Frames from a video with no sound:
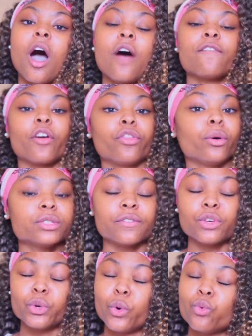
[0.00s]
for those of
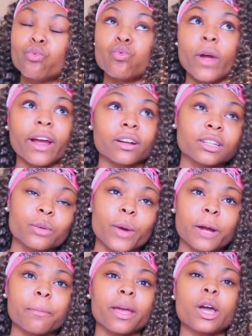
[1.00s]
you who rarely
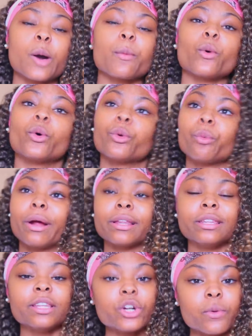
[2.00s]
wear makeup or wear
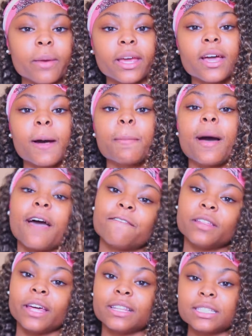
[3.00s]
little makeup. I
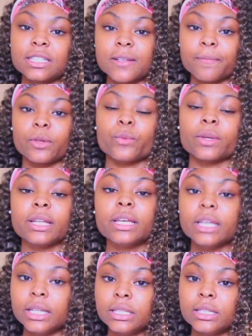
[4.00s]
feel like this is something really
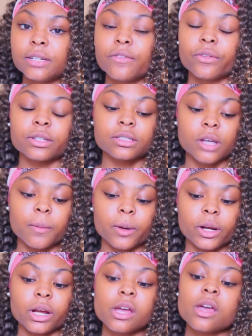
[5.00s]
easy for the
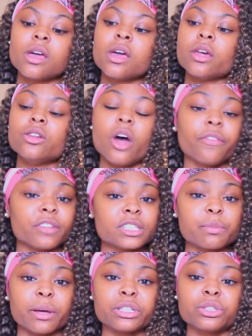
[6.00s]
summer. Nothing
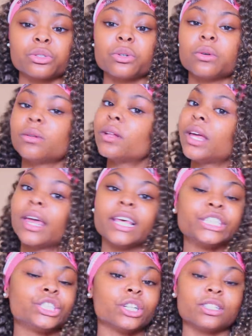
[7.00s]
special,
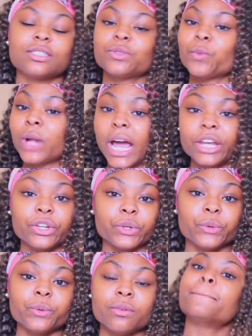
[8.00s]
it's just what I
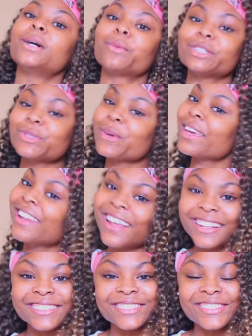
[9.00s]
do. But we're just gonna get
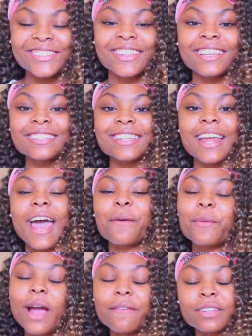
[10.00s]
into this and
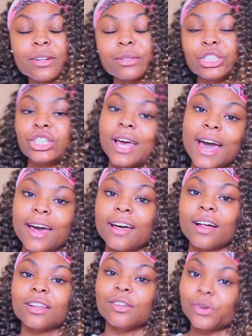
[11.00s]
we'll have a little chat
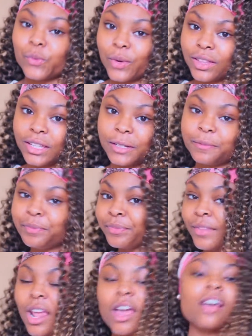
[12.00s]
along with it.
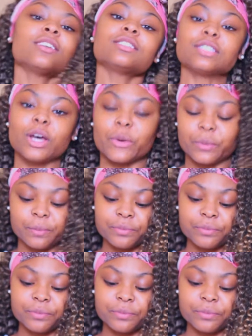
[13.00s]
So,